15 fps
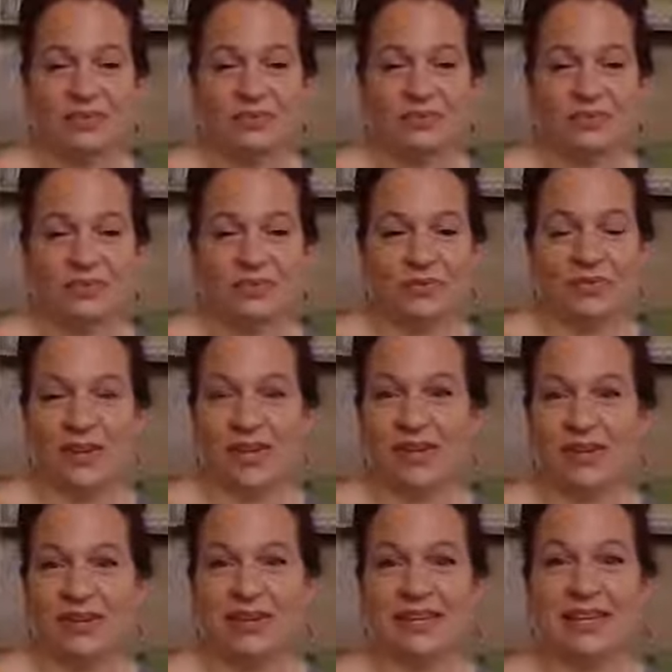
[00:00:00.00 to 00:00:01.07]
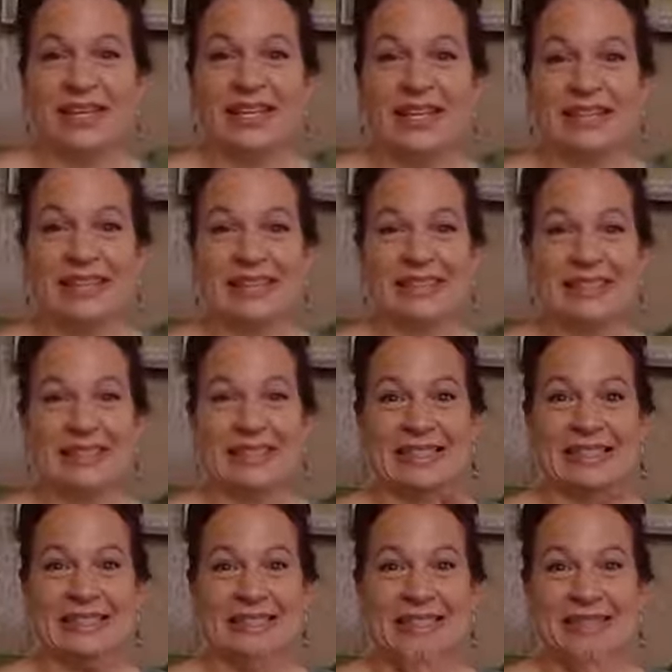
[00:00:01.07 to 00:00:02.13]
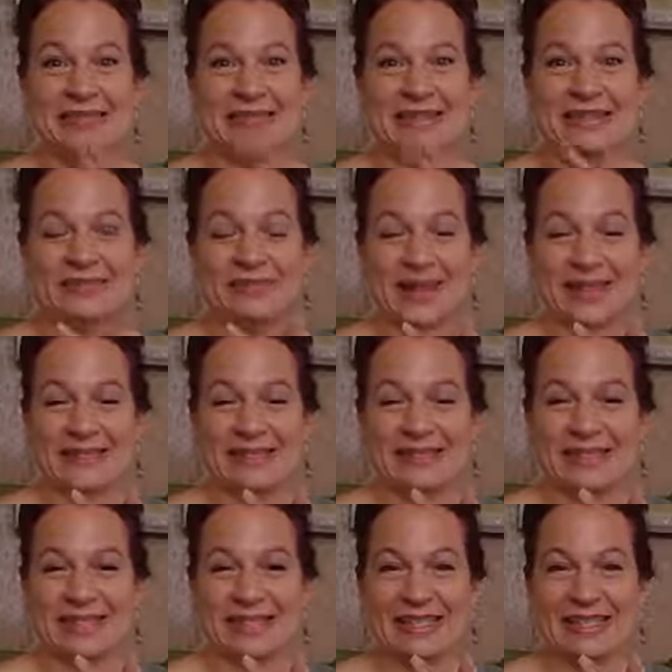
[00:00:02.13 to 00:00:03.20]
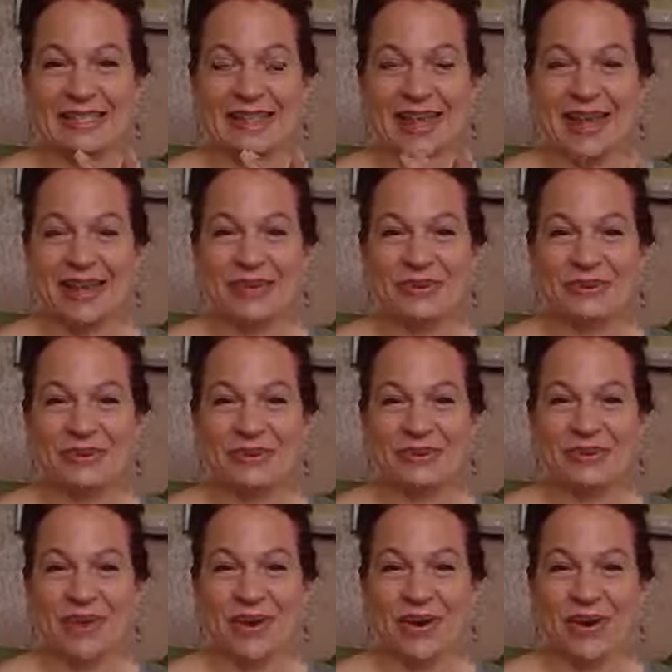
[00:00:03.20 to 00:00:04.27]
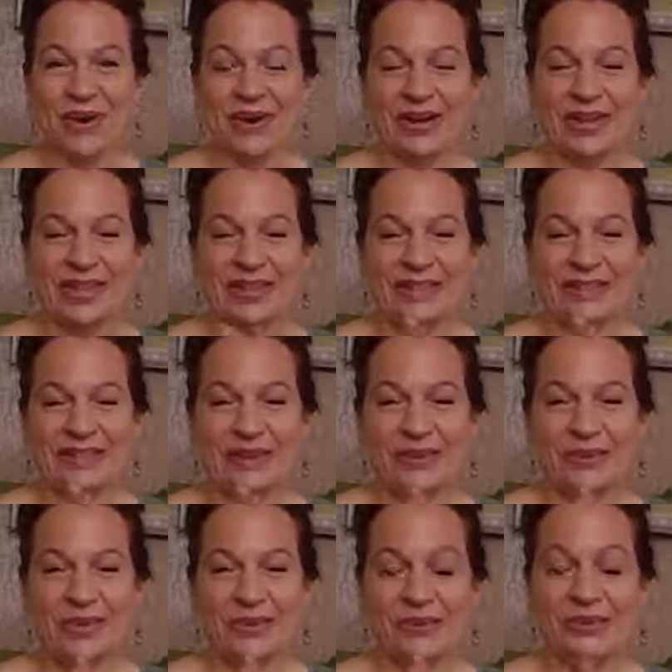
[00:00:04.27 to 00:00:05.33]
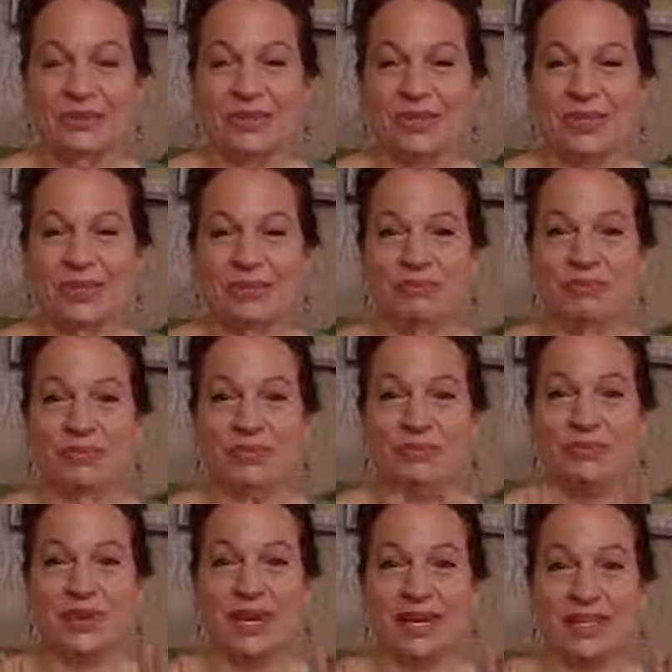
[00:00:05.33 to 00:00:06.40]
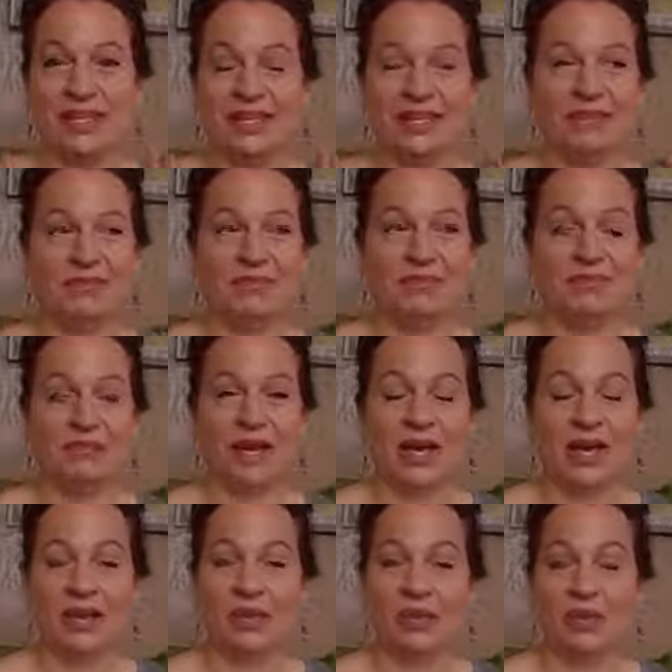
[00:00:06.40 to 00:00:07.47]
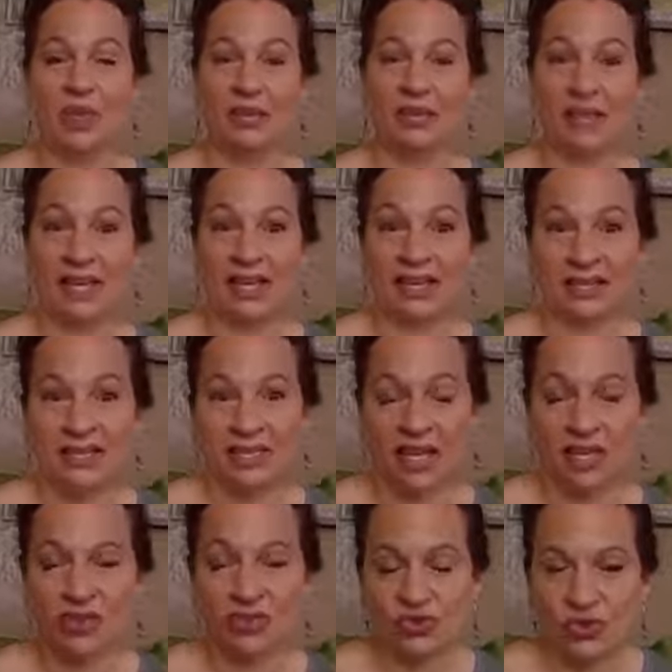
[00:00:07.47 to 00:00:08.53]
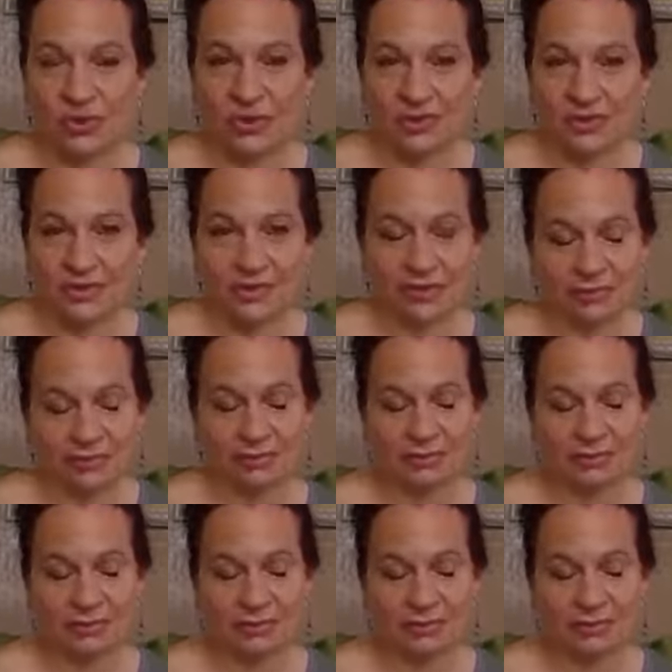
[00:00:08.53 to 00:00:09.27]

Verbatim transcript: I'm very excited today about the Bible study. I hope you are. It's about prophetic uh, revelation in dreams.